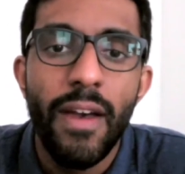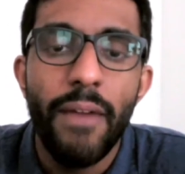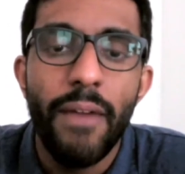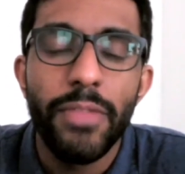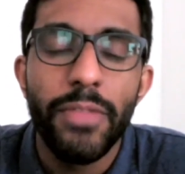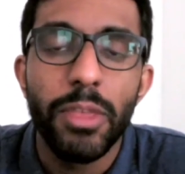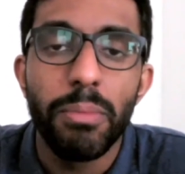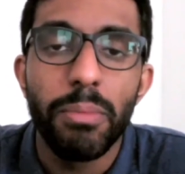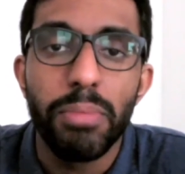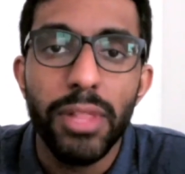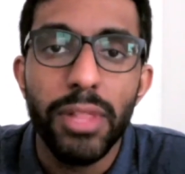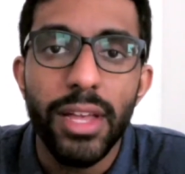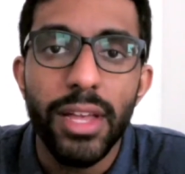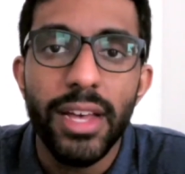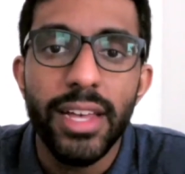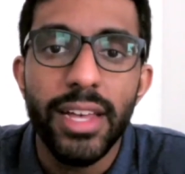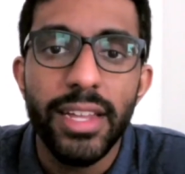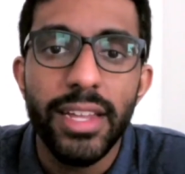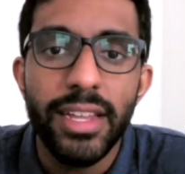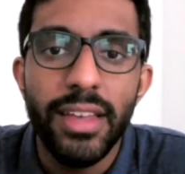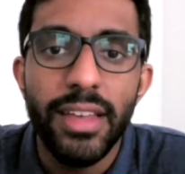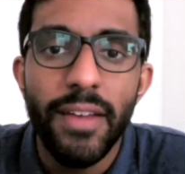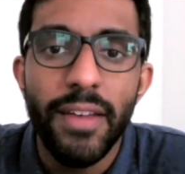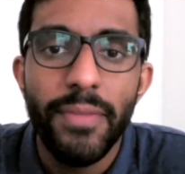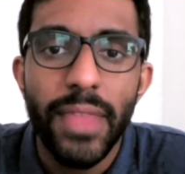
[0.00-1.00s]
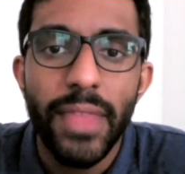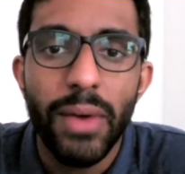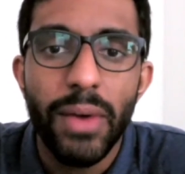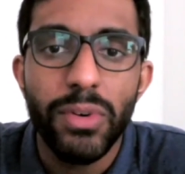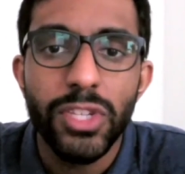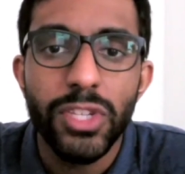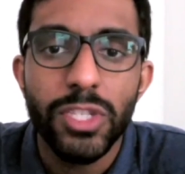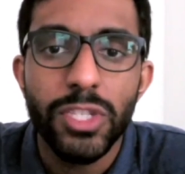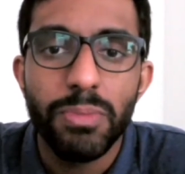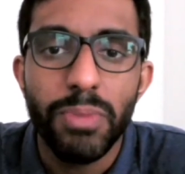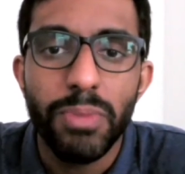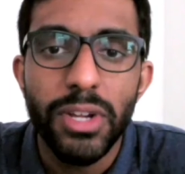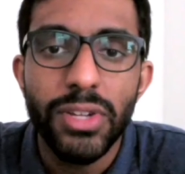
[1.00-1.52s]
The blood that was
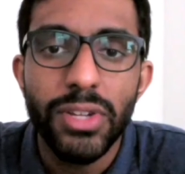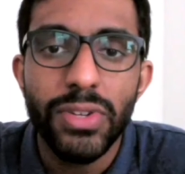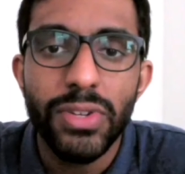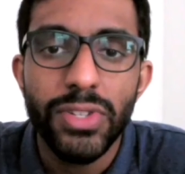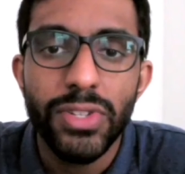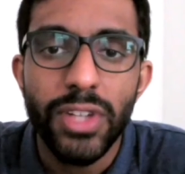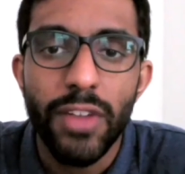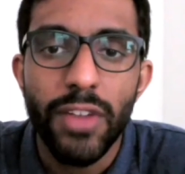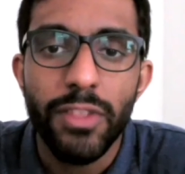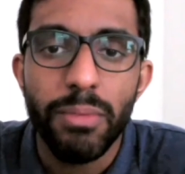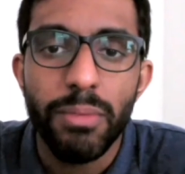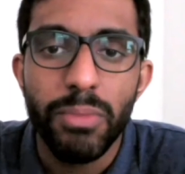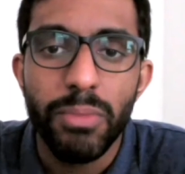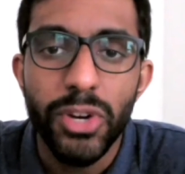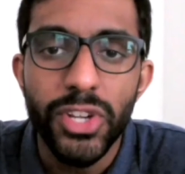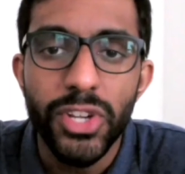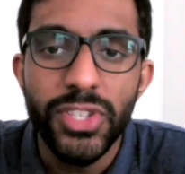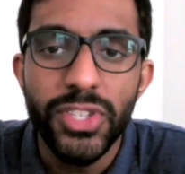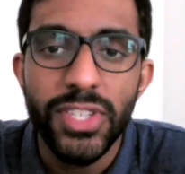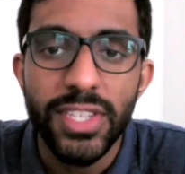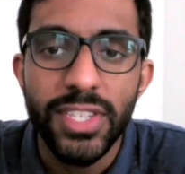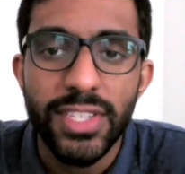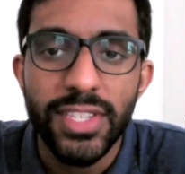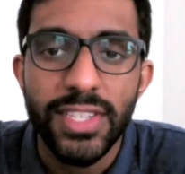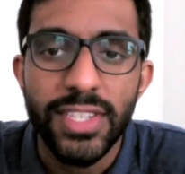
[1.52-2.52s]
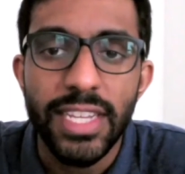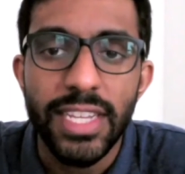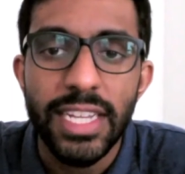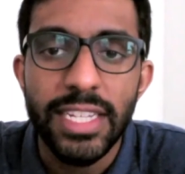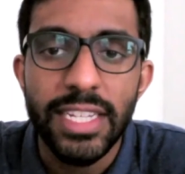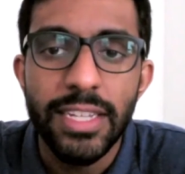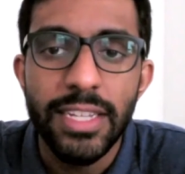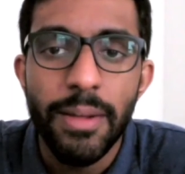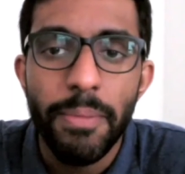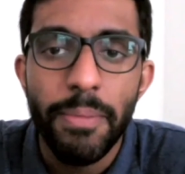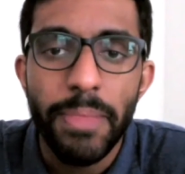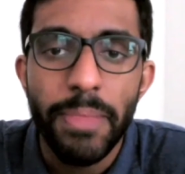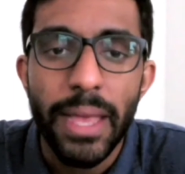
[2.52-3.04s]
sprinkled on the mercy seat
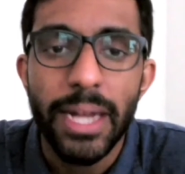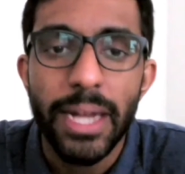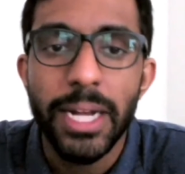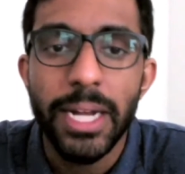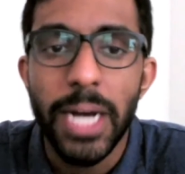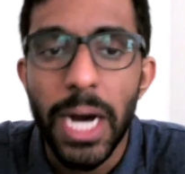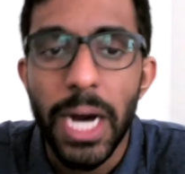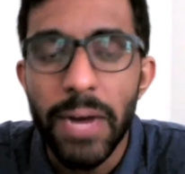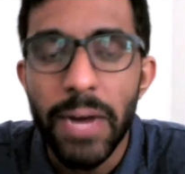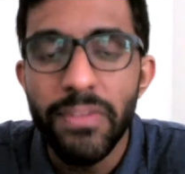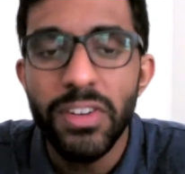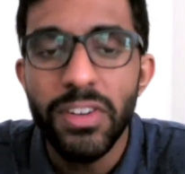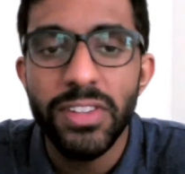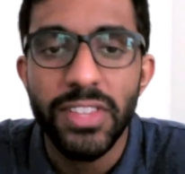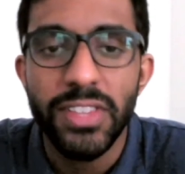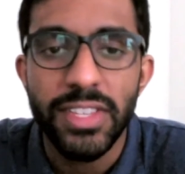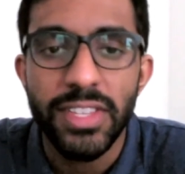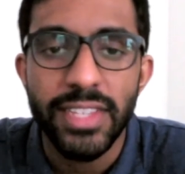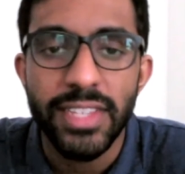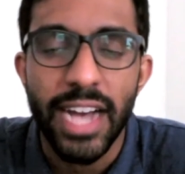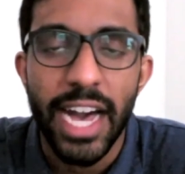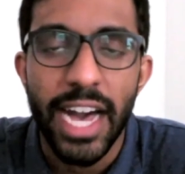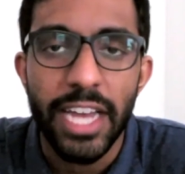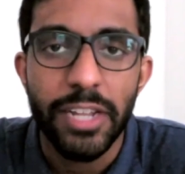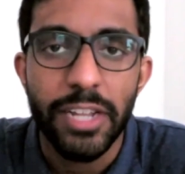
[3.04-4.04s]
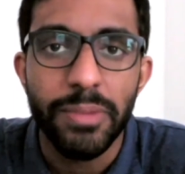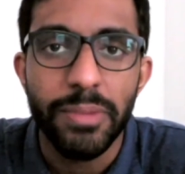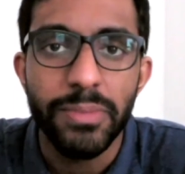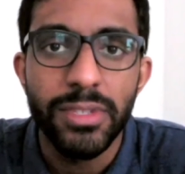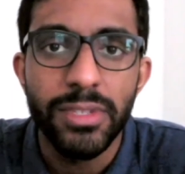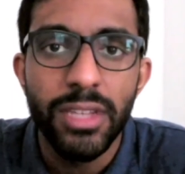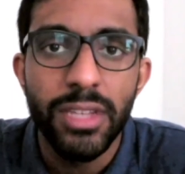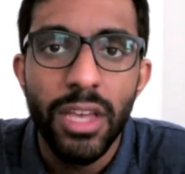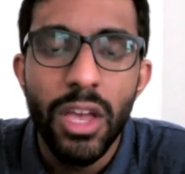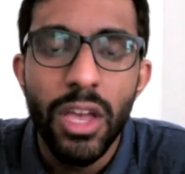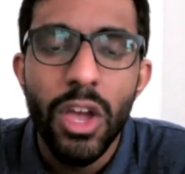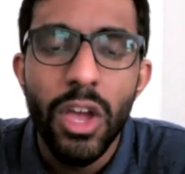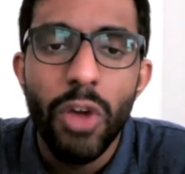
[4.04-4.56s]
that covered these
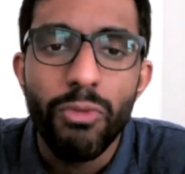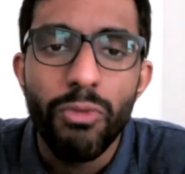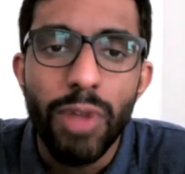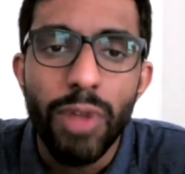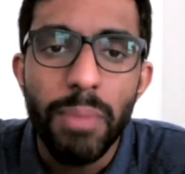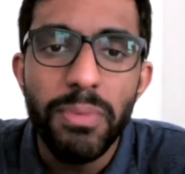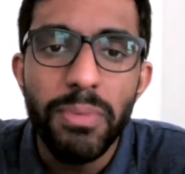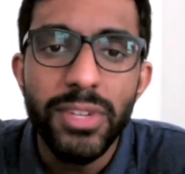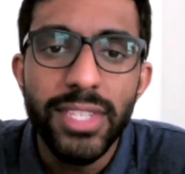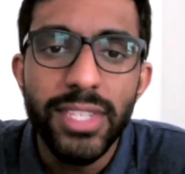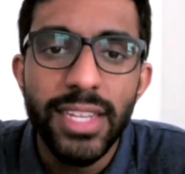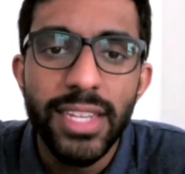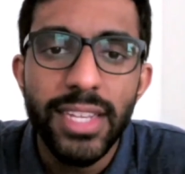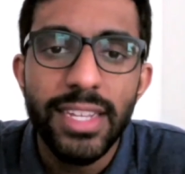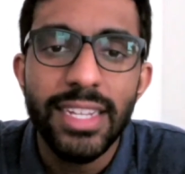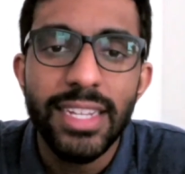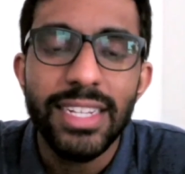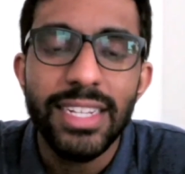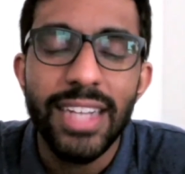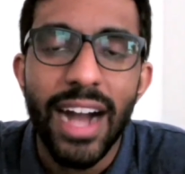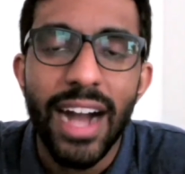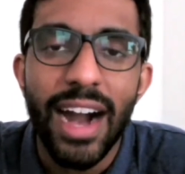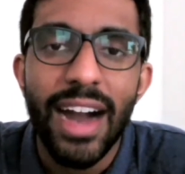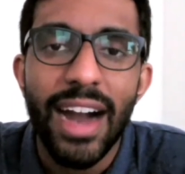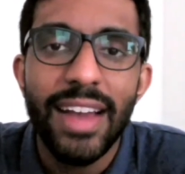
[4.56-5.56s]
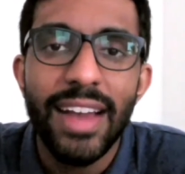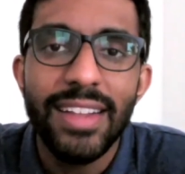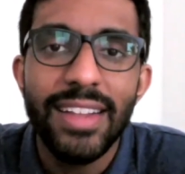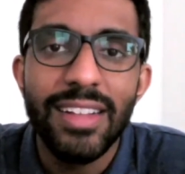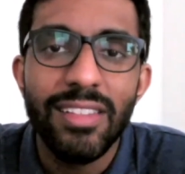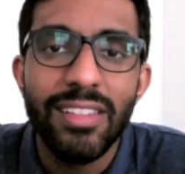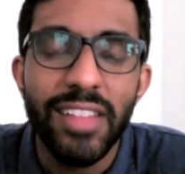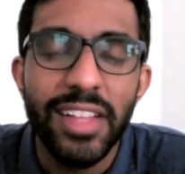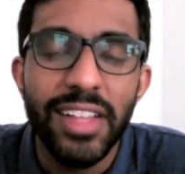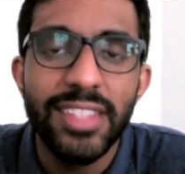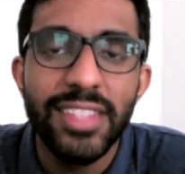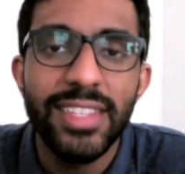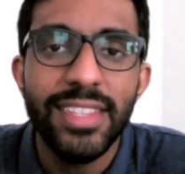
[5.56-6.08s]
items represented God
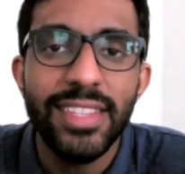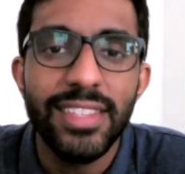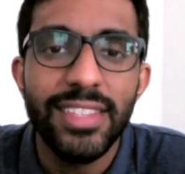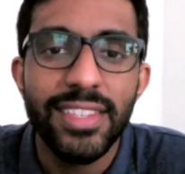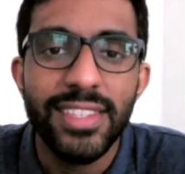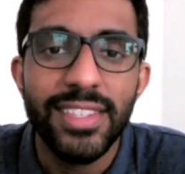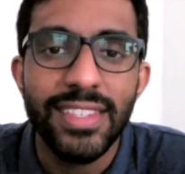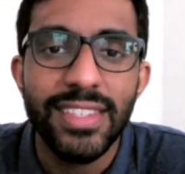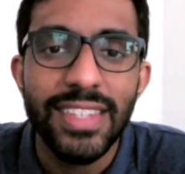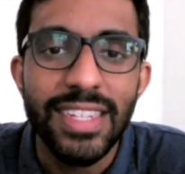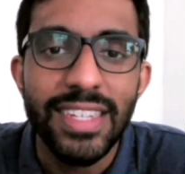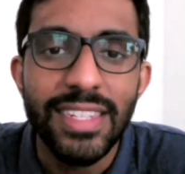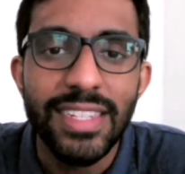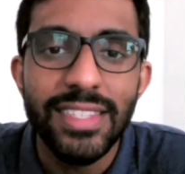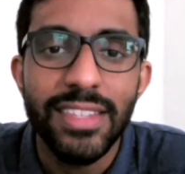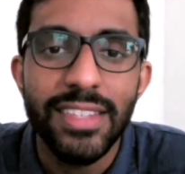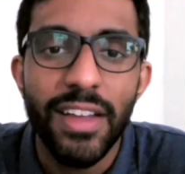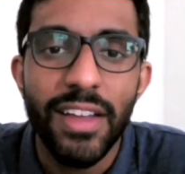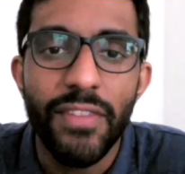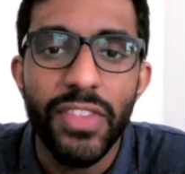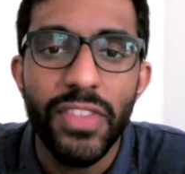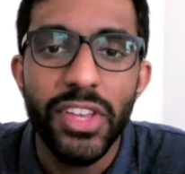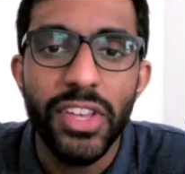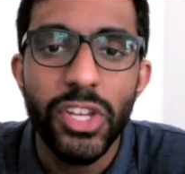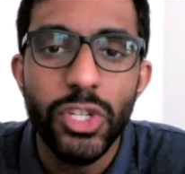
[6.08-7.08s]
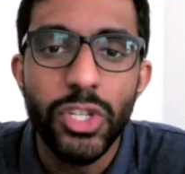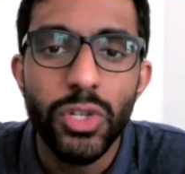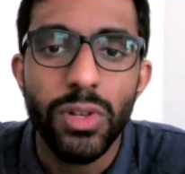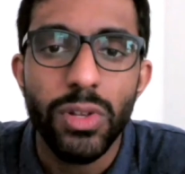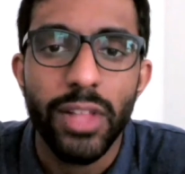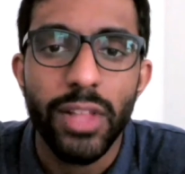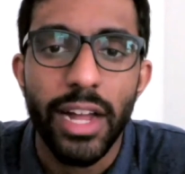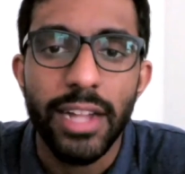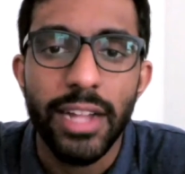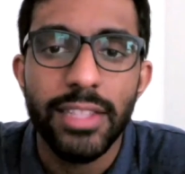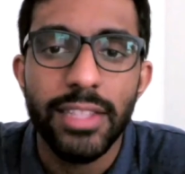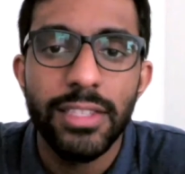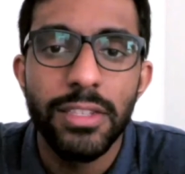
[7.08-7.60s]
cleansing the sins of the
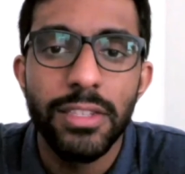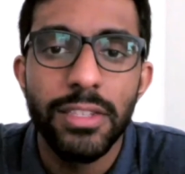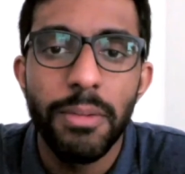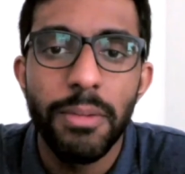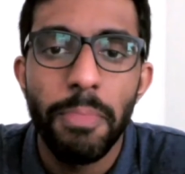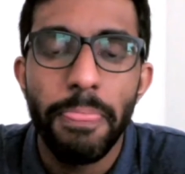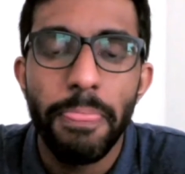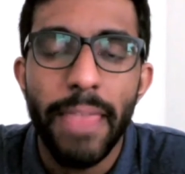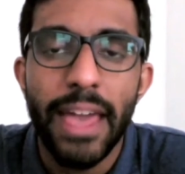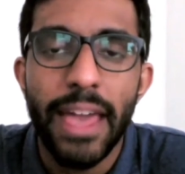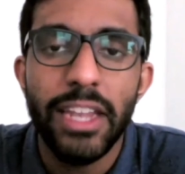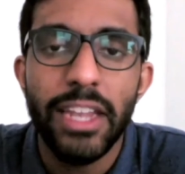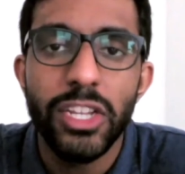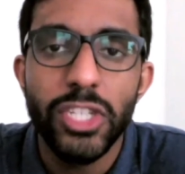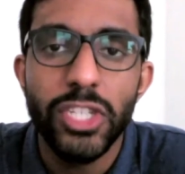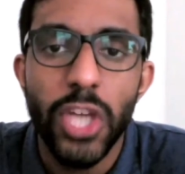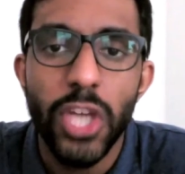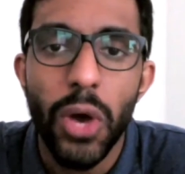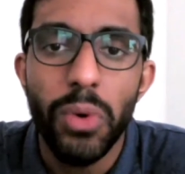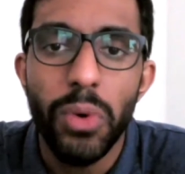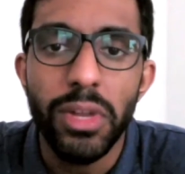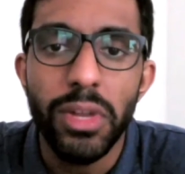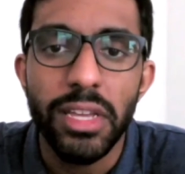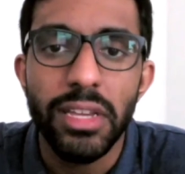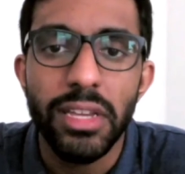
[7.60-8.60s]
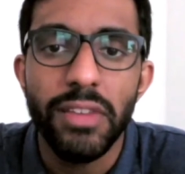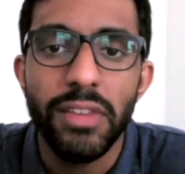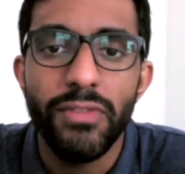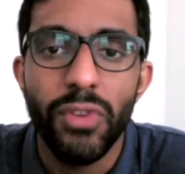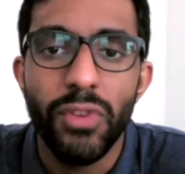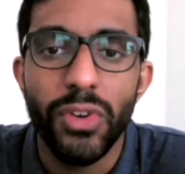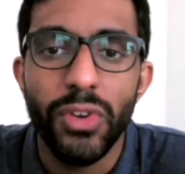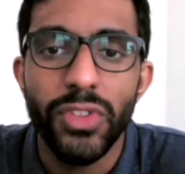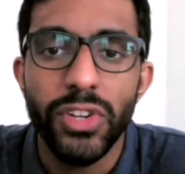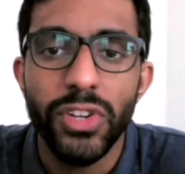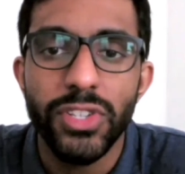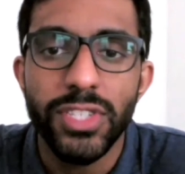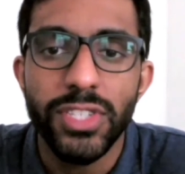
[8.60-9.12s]
Israelites and atoning
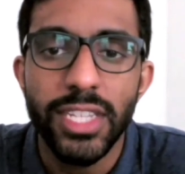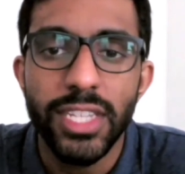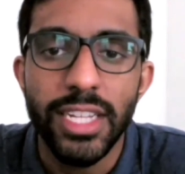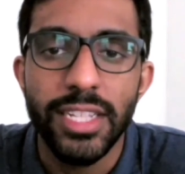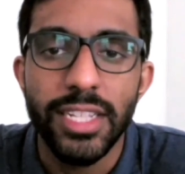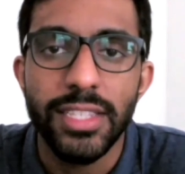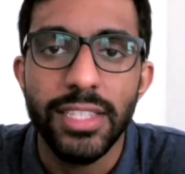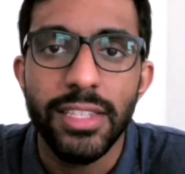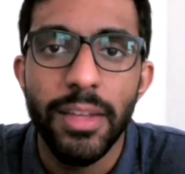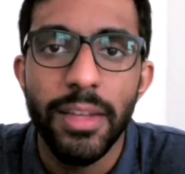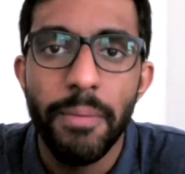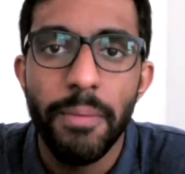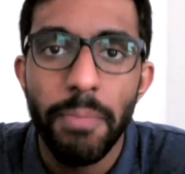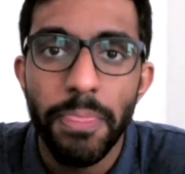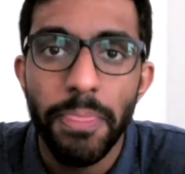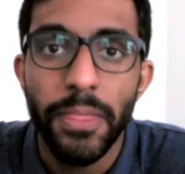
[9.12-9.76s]
for their sins,